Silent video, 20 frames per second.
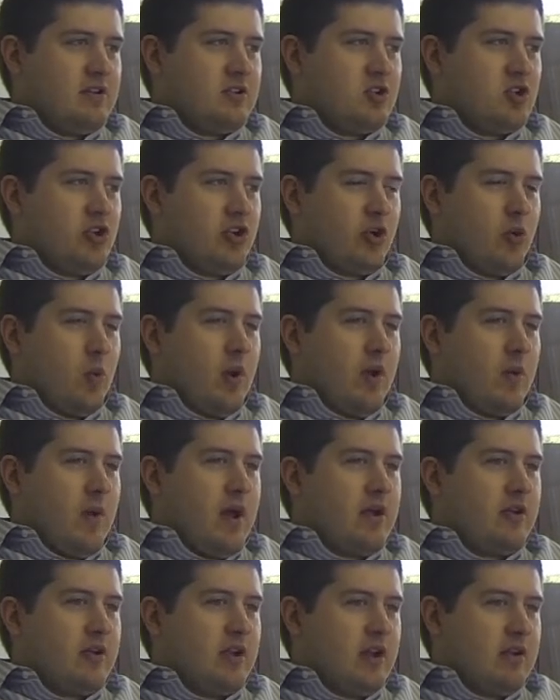know your way
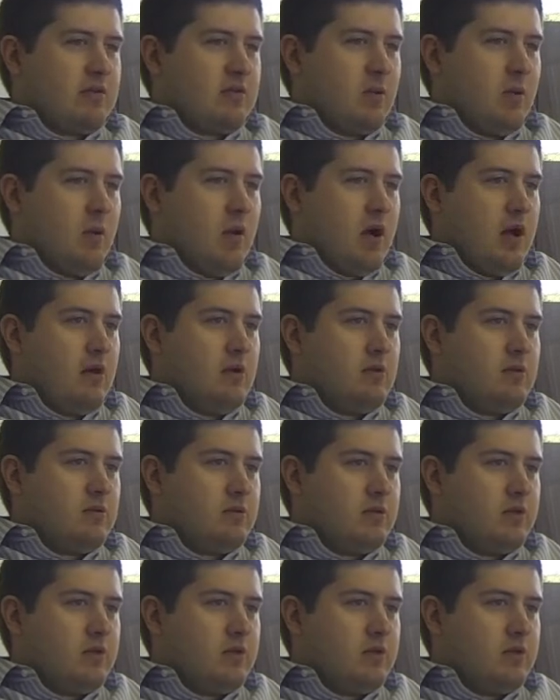around it after a while.